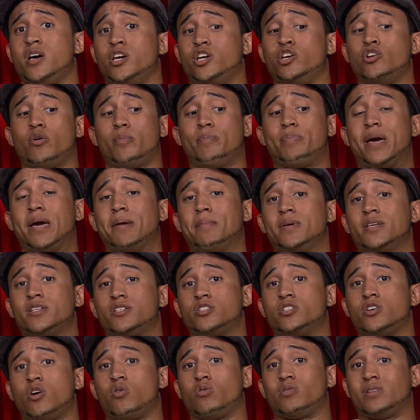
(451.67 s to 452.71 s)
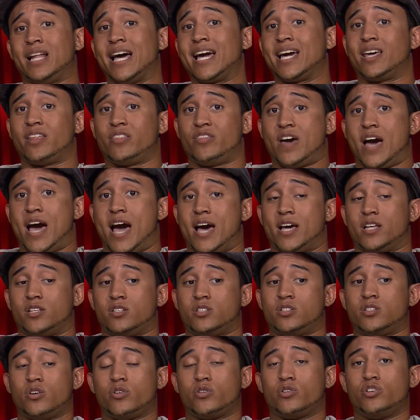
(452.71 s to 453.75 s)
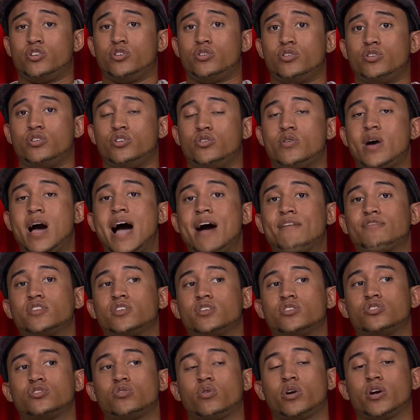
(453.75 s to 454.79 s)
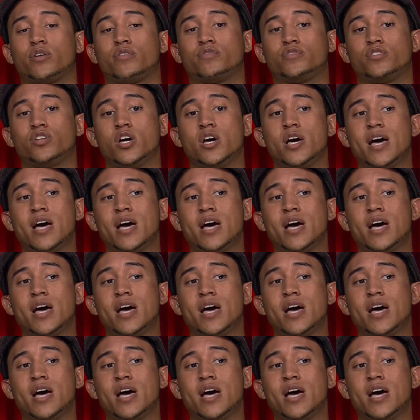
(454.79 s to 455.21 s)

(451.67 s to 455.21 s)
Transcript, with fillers: You know, babies mm don't like that, so you you have to sort right. of